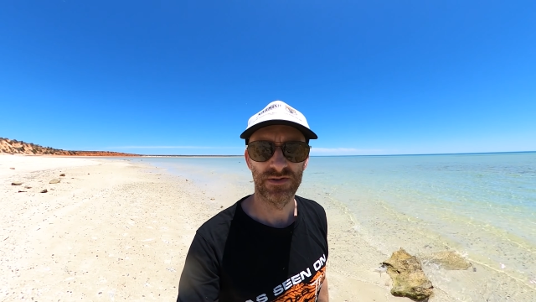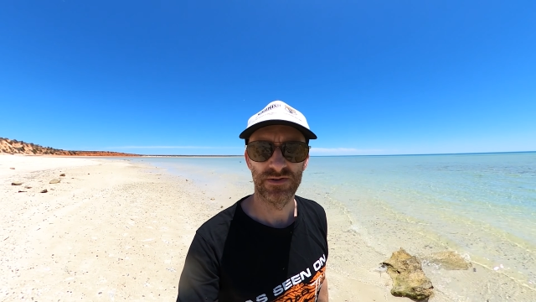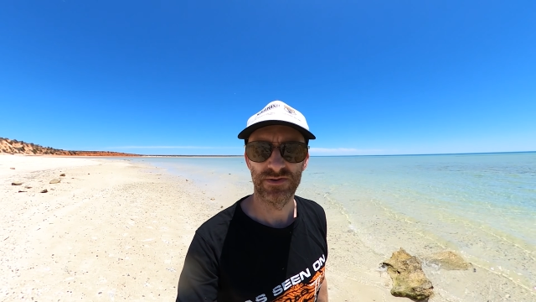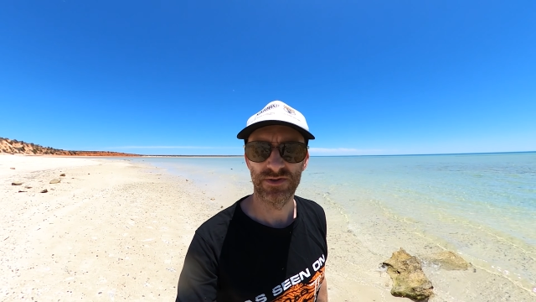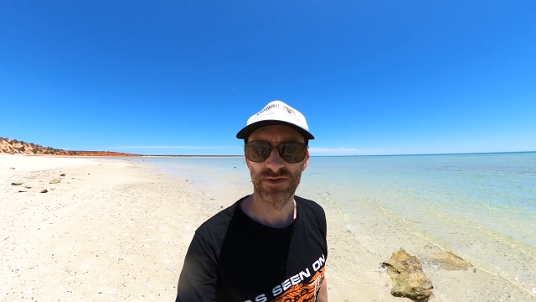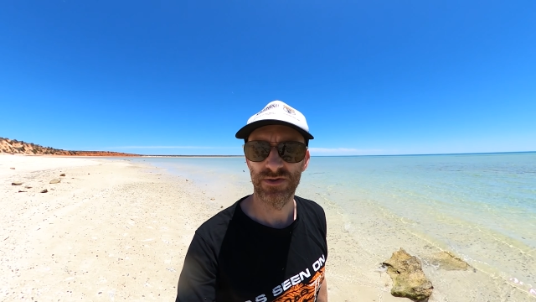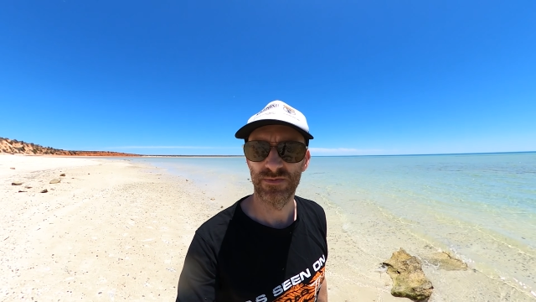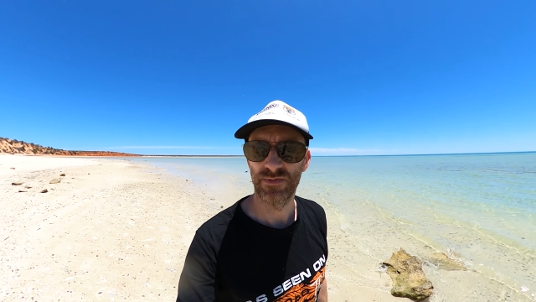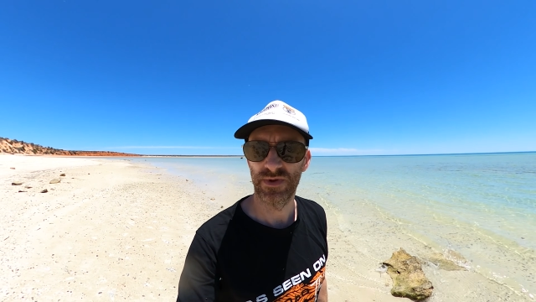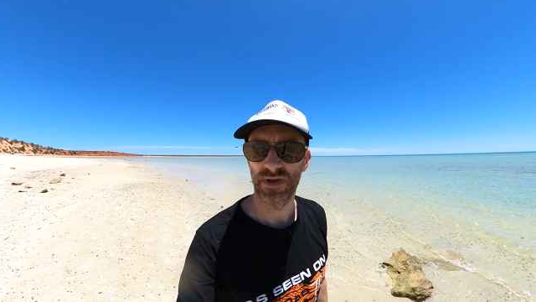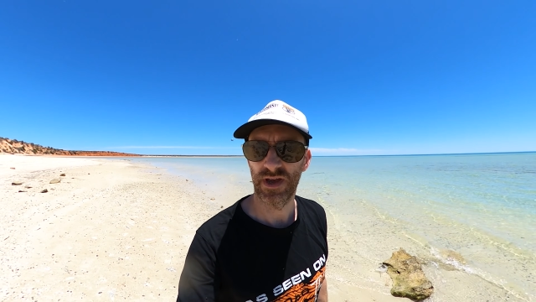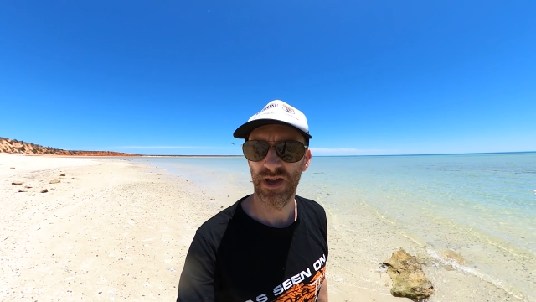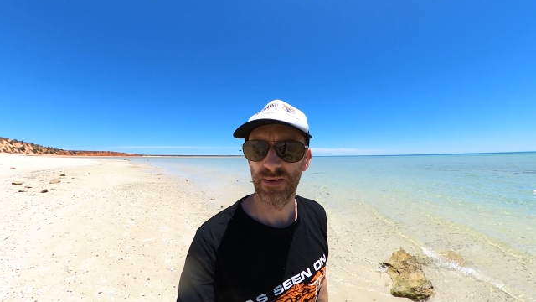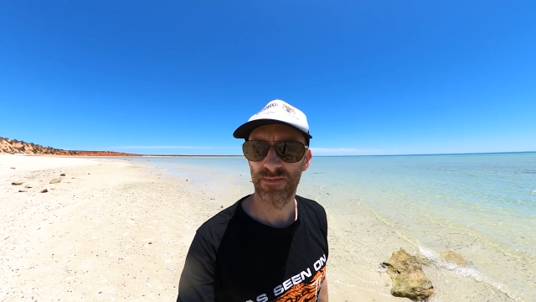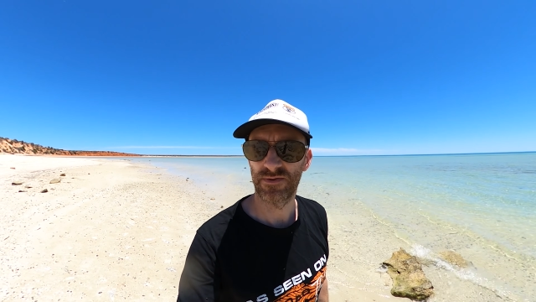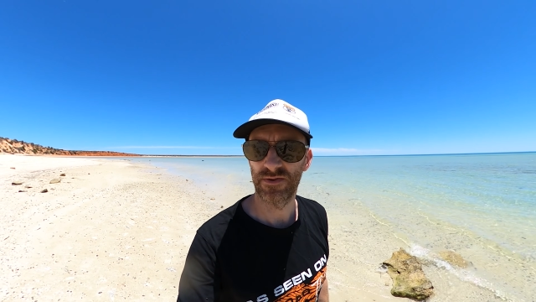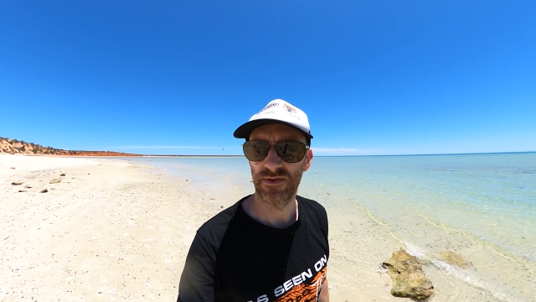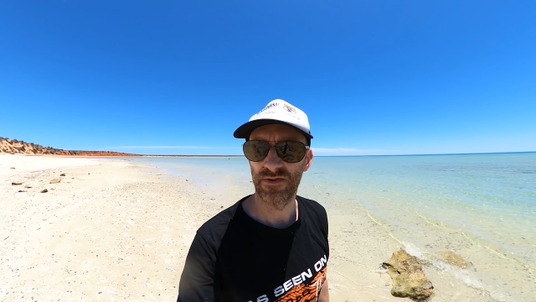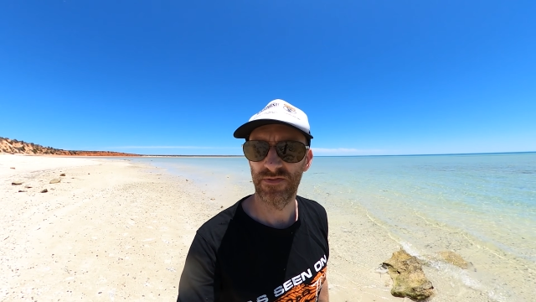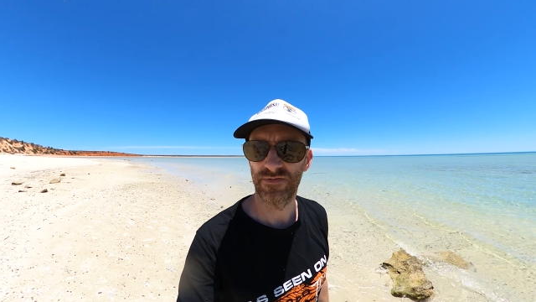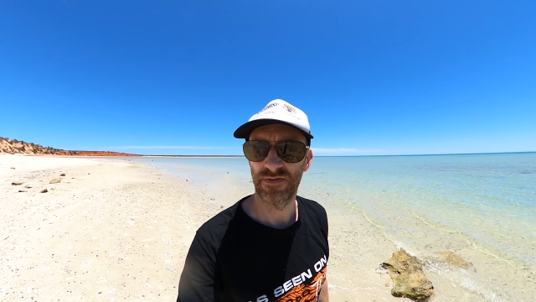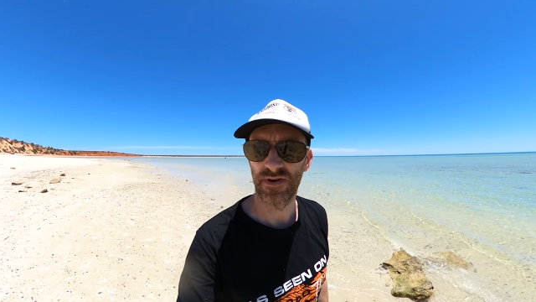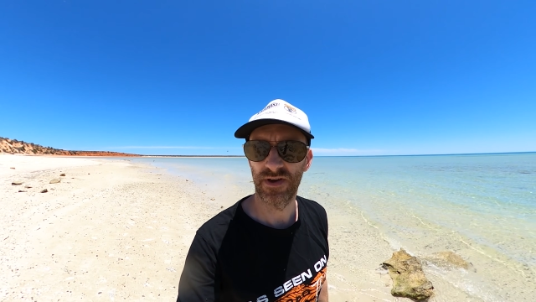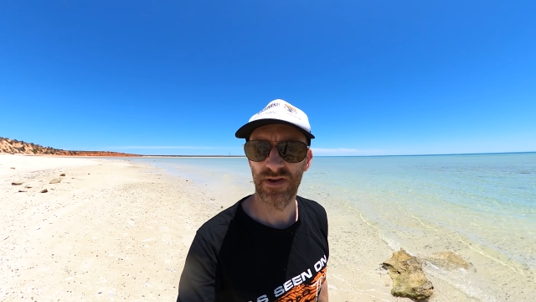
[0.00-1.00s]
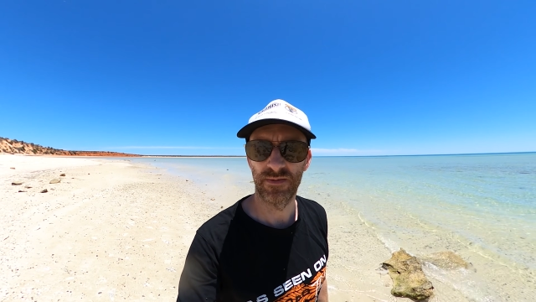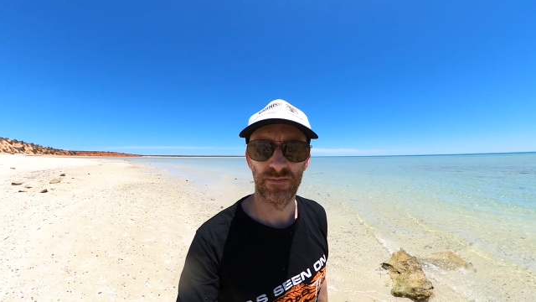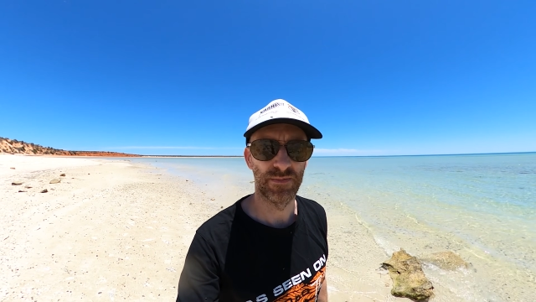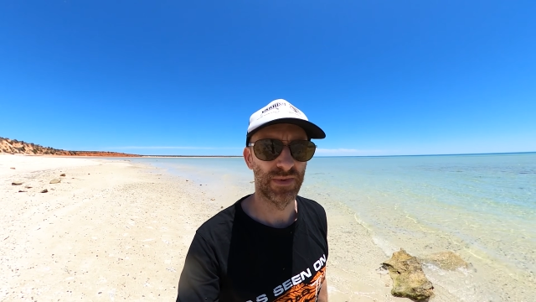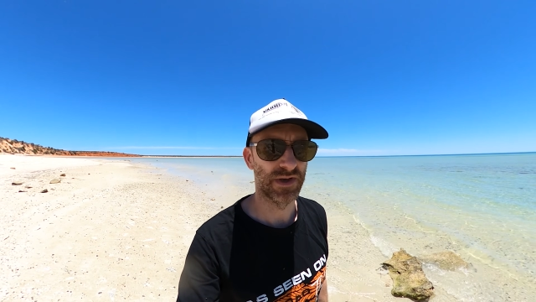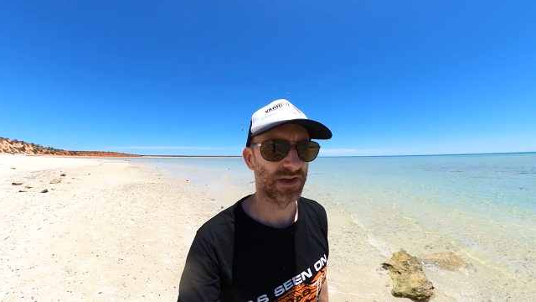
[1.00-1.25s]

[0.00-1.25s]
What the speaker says: you should be absolutely fine.